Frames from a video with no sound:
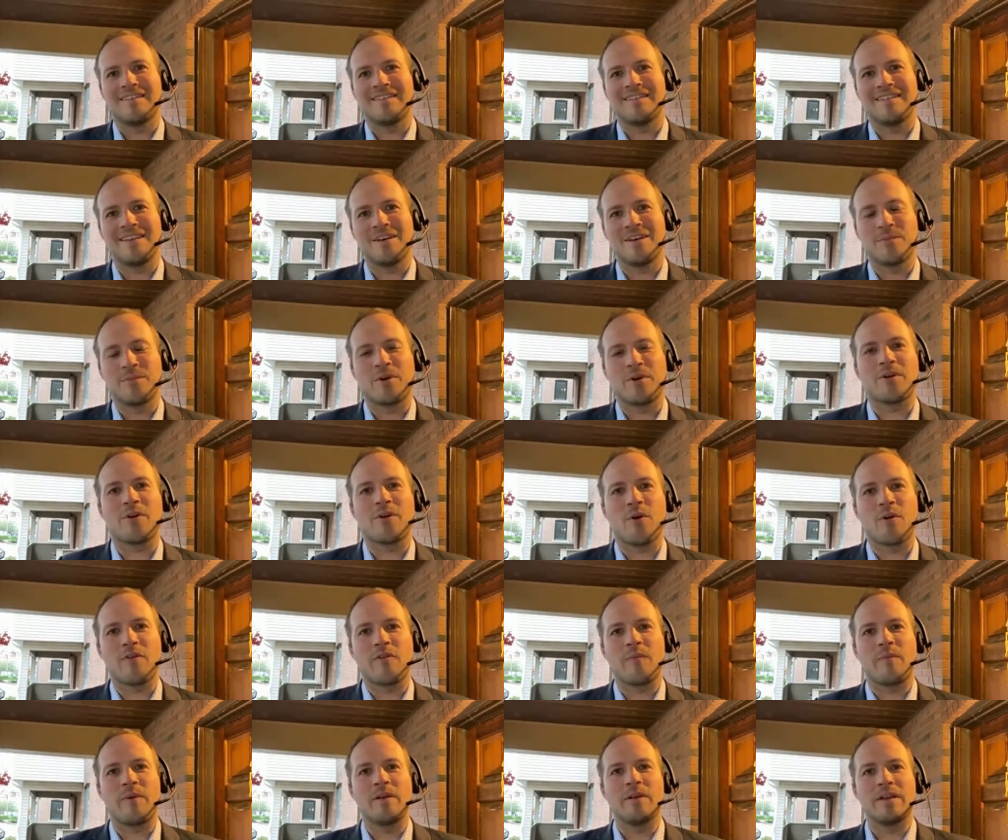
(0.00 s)
the Alberta
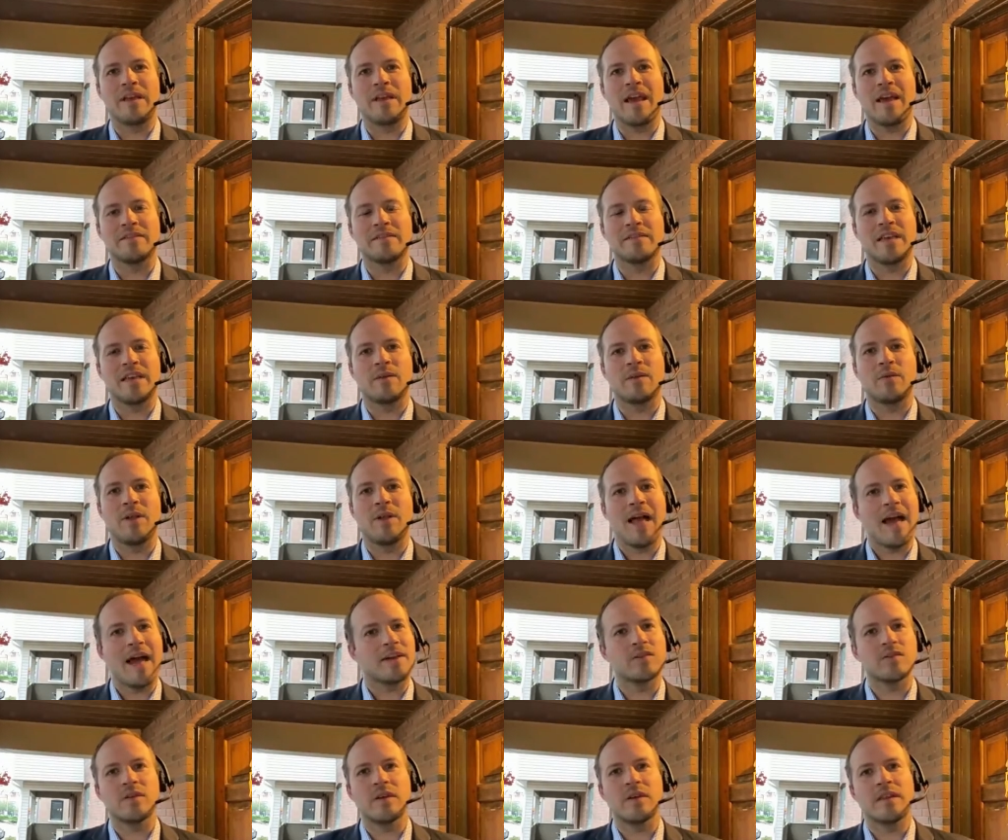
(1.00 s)
Court of Appeal in EF said, well,
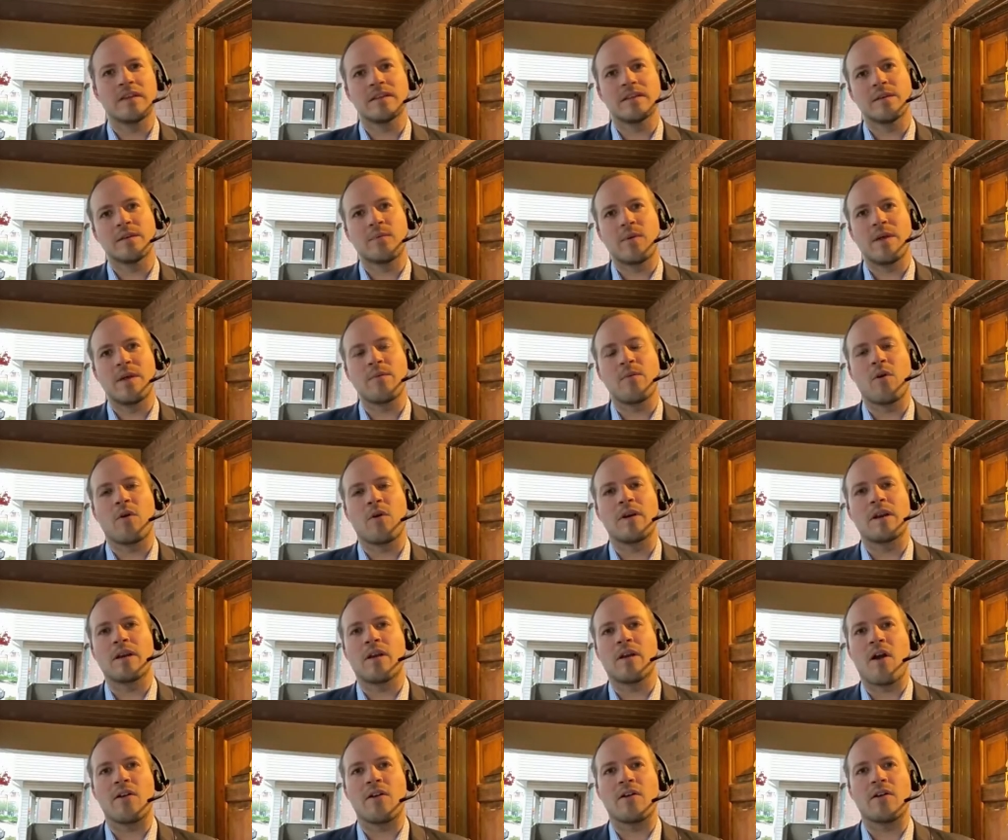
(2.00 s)
actually, the Supreme Court
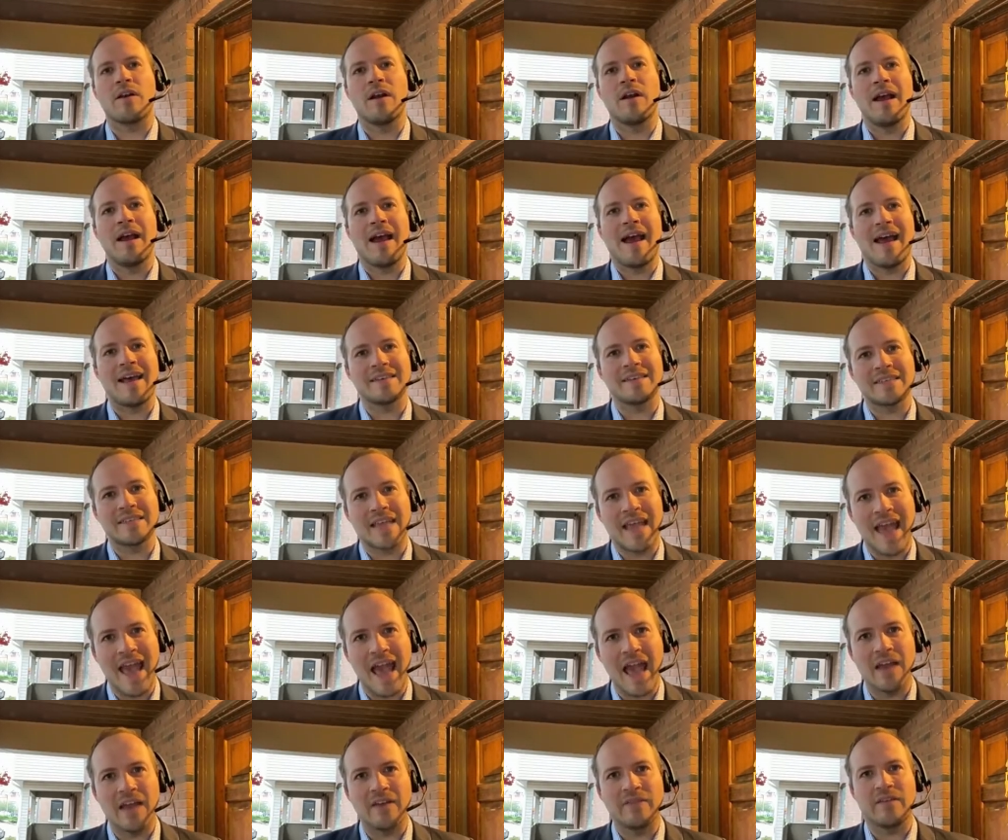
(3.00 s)
in Carter has
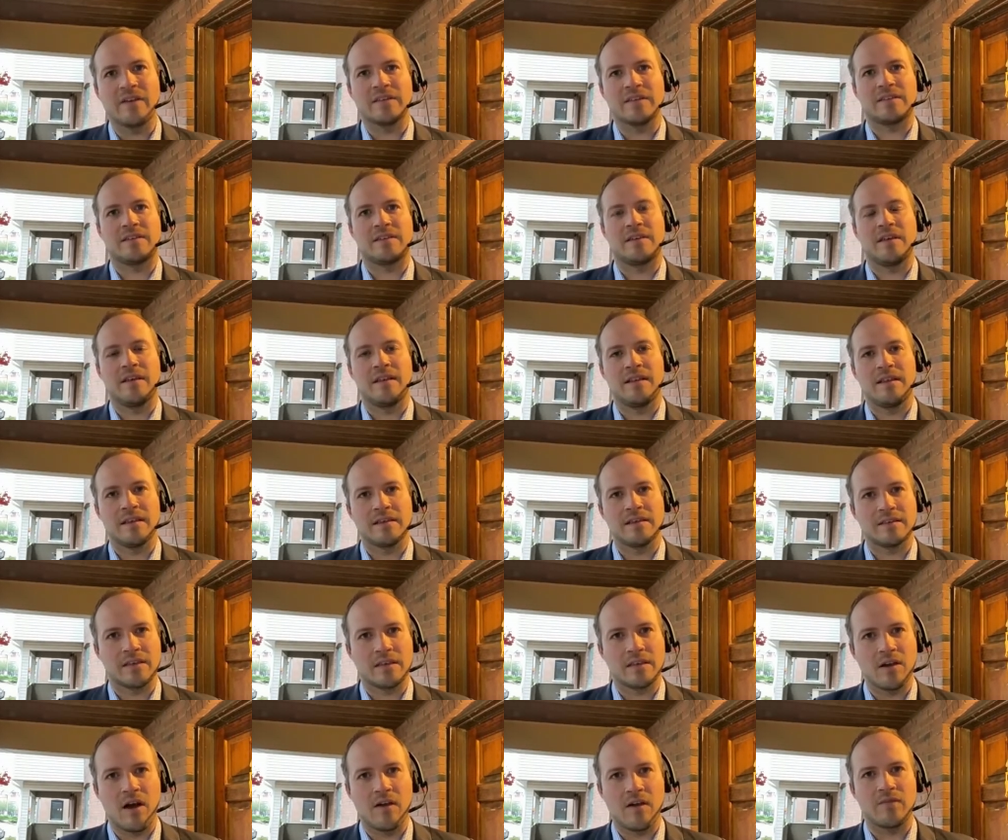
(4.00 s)
canvassed
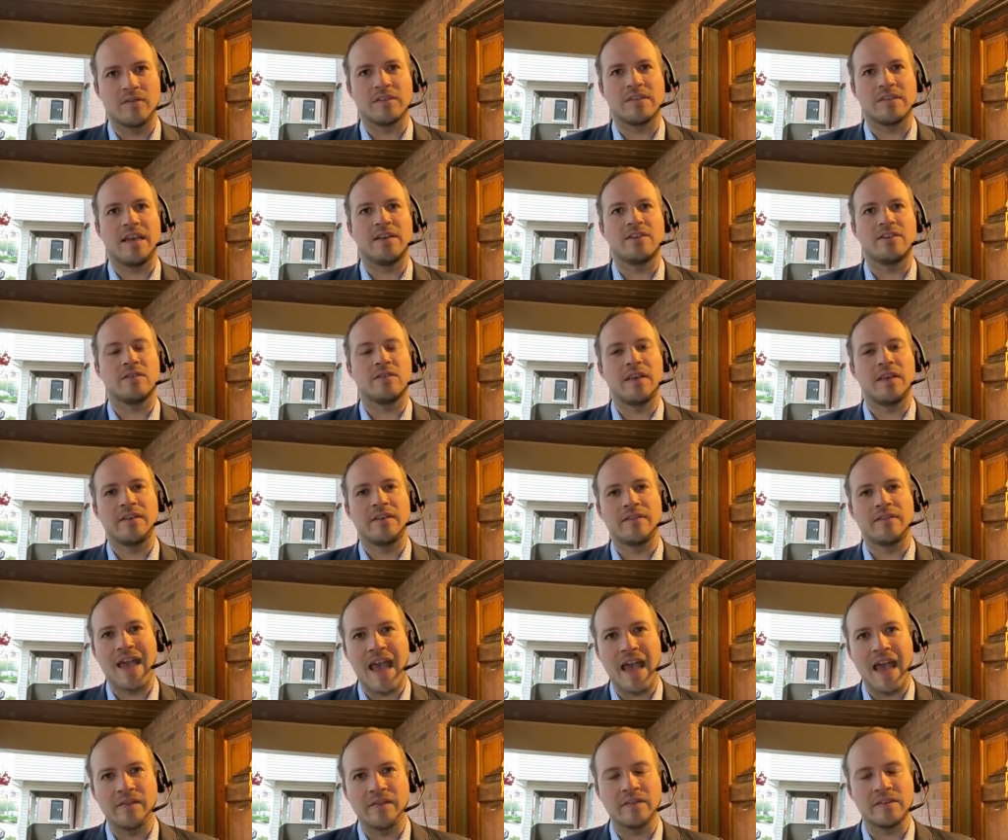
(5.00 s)
this conversation. They've
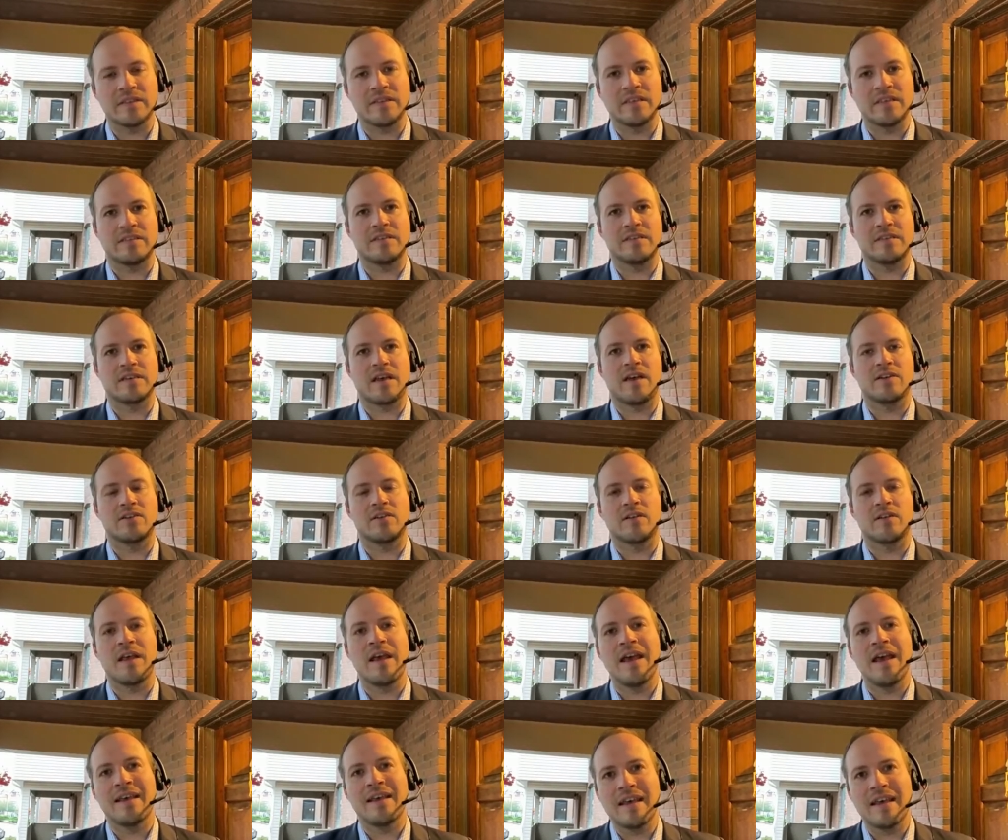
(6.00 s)
canvassed this discussion.
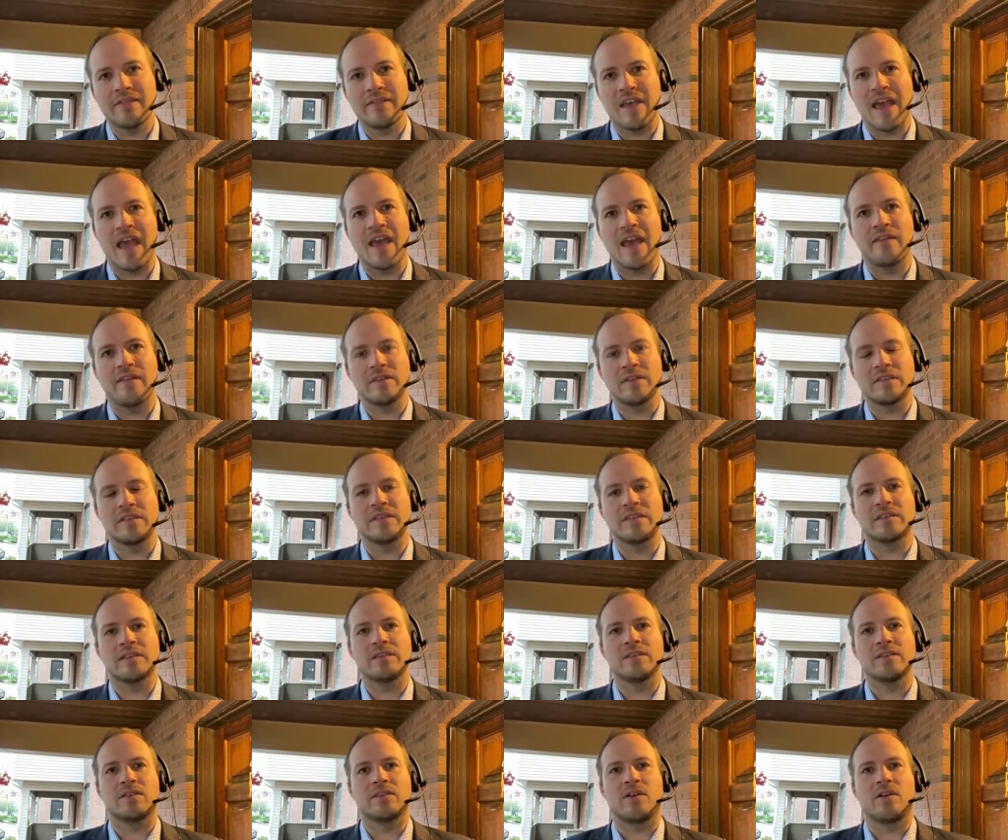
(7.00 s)
They have canvassed this
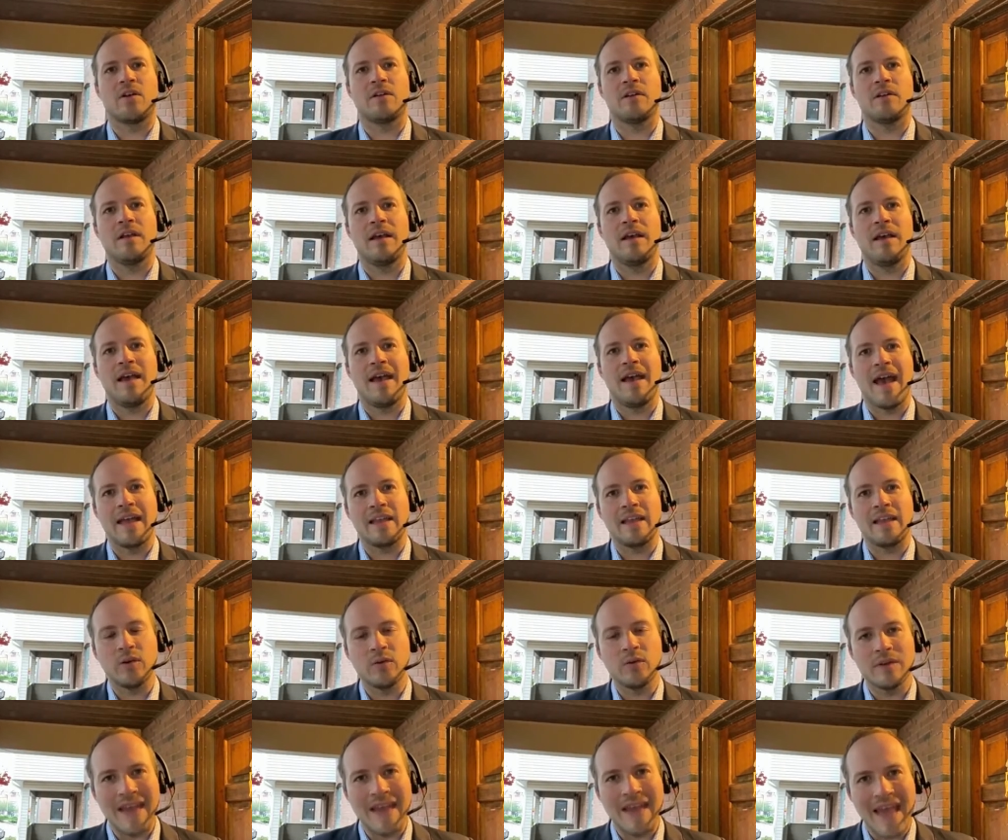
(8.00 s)
concern. And
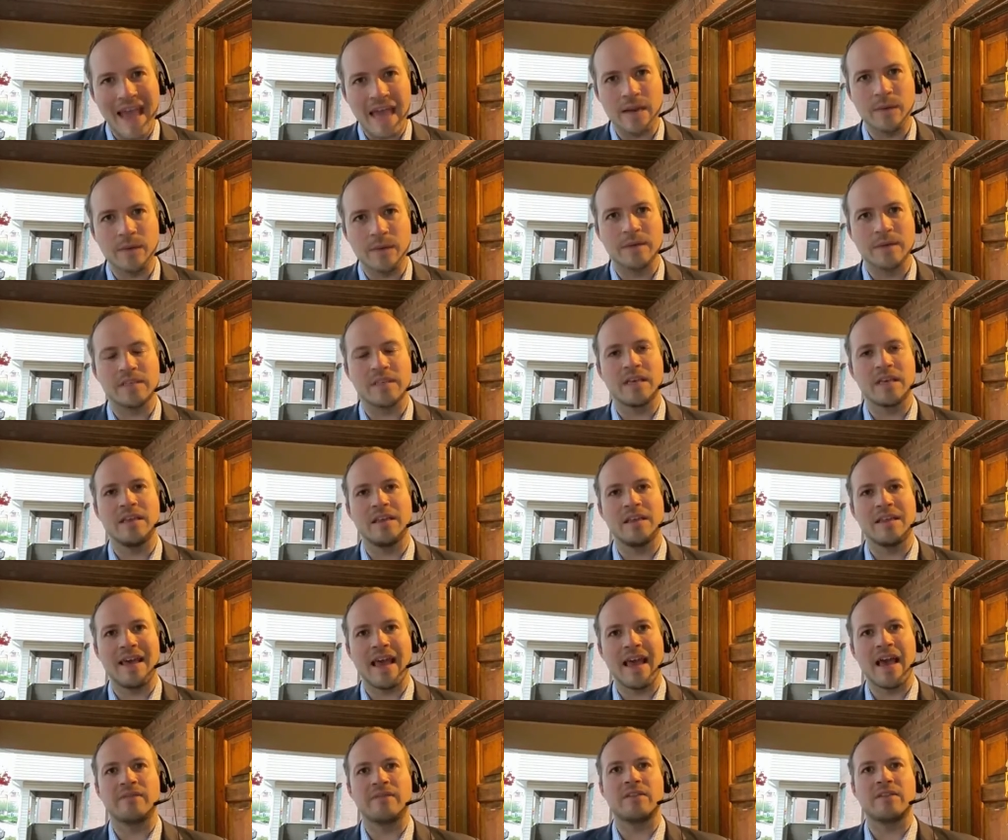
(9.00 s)
unanimously,
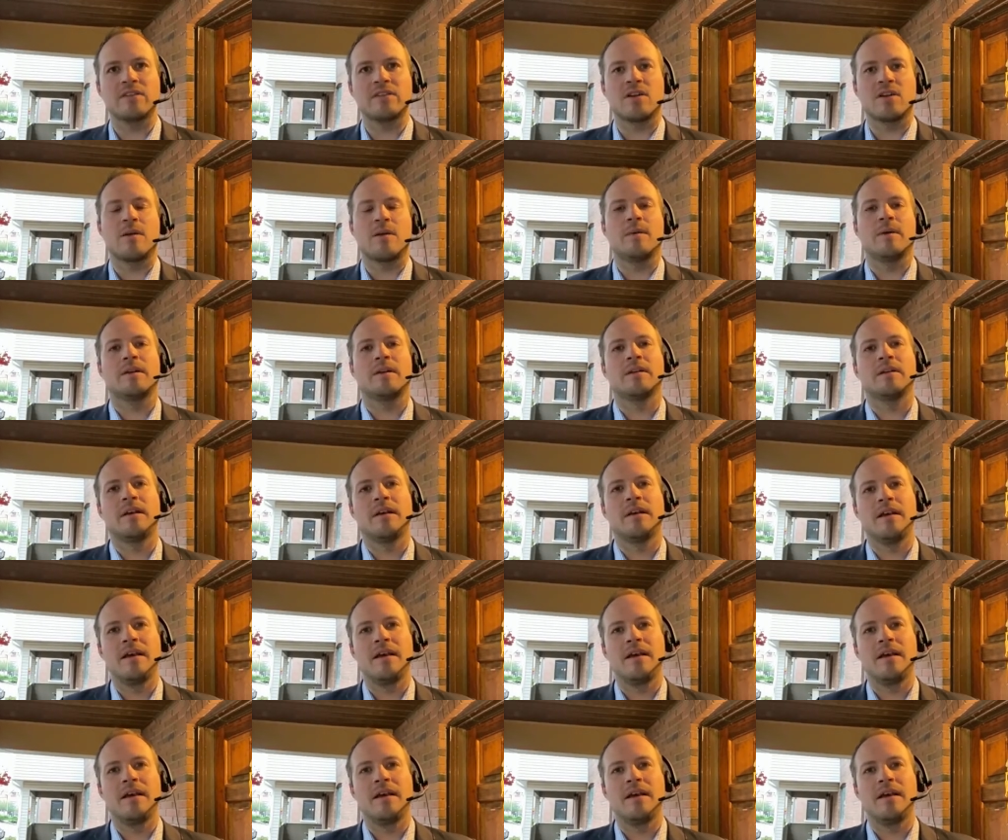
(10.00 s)
they have determined